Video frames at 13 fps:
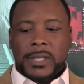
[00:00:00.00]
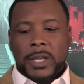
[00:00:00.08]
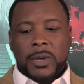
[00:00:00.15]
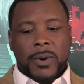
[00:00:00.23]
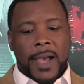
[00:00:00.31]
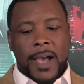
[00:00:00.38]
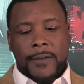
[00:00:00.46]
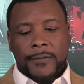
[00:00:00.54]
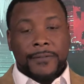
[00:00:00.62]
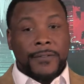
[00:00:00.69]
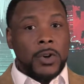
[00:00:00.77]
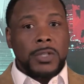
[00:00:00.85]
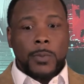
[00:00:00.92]
Let's say you have
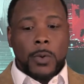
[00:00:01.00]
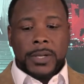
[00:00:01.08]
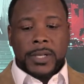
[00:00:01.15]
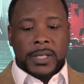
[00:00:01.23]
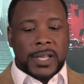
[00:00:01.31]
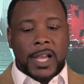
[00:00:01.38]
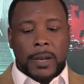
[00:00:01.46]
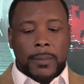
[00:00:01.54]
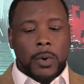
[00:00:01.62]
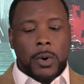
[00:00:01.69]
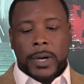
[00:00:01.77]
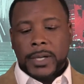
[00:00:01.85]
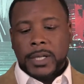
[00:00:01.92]
a first mortgage, a second
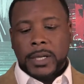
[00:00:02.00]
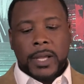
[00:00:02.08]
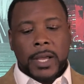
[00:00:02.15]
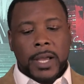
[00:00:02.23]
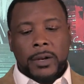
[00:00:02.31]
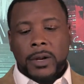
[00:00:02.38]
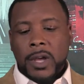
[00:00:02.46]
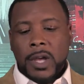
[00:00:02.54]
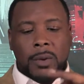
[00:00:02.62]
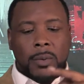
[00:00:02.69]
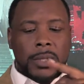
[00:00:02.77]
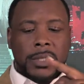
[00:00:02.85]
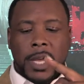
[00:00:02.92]
mortgage, and then
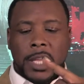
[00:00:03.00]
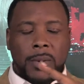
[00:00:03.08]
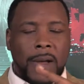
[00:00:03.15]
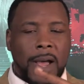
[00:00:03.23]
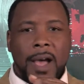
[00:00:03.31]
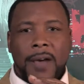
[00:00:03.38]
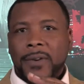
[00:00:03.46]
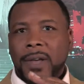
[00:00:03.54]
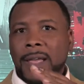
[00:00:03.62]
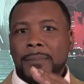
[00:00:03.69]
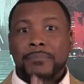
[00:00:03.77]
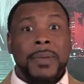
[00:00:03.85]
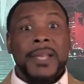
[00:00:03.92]
let's say you have
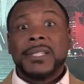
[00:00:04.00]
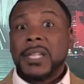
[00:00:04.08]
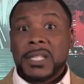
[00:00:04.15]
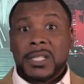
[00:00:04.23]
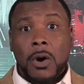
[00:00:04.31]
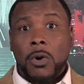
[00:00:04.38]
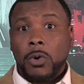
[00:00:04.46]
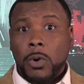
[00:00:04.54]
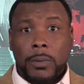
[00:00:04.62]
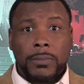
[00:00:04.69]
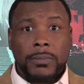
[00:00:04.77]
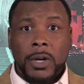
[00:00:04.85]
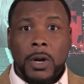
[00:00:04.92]
a business loan
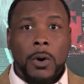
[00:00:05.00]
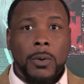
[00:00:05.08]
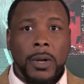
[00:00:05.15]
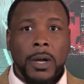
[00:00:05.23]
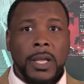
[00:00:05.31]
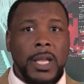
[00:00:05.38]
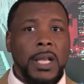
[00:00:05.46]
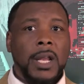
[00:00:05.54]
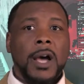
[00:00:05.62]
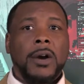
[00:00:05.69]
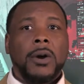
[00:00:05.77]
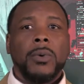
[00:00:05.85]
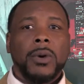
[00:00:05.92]
or a
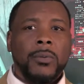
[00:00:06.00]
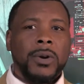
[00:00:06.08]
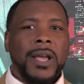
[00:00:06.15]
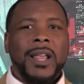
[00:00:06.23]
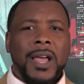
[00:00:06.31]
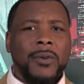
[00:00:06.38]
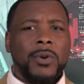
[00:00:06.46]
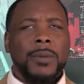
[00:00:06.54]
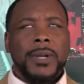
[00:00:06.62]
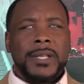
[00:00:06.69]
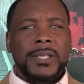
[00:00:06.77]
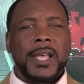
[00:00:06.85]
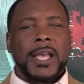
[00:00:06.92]
HELOC or whatever. Well, the HELOC would have
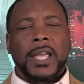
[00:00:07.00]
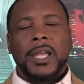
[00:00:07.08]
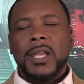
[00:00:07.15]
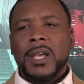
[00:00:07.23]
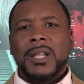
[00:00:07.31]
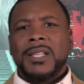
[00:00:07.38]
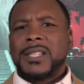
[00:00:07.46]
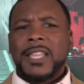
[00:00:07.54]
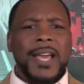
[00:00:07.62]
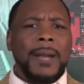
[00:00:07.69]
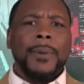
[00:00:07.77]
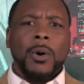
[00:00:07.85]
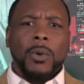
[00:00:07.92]
been a second. Say
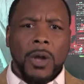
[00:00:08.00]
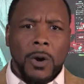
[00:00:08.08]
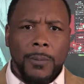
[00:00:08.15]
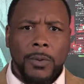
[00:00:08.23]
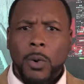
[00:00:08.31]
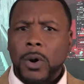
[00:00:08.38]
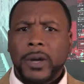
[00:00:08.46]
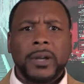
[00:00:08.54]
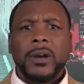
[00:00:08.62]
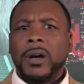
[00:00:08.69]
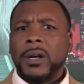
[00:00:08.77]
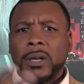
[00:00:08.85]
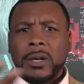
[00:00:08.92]
you got a boat loan or
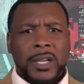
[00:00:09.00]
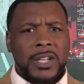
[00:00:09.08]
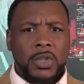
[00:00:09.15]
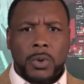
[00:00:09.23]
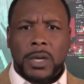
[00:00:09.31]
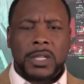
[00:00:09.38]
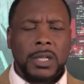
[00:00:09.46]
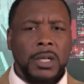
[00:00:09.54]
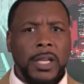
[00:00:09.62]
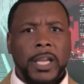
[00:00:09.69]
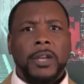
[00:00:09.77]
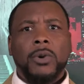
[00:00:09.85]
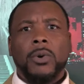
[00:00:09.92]
a construction
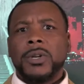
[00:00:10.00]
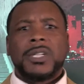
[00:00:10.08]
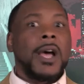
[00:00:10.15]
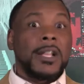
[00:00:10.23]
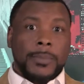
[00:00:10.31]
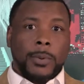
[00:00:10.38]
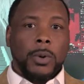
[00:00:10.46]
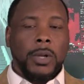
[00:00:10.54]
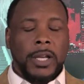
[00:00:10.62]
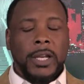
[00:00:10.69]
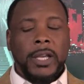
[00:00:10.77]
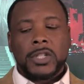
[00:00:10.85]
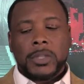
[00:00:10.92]
lien or a child support
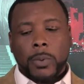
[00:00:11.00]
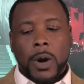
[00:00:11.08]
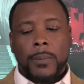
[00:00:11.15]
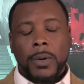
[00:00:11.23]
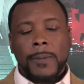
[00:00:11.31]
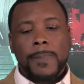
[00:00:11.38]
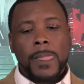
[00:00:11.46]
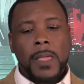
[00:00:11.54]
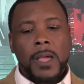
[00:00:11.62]
lien against your property.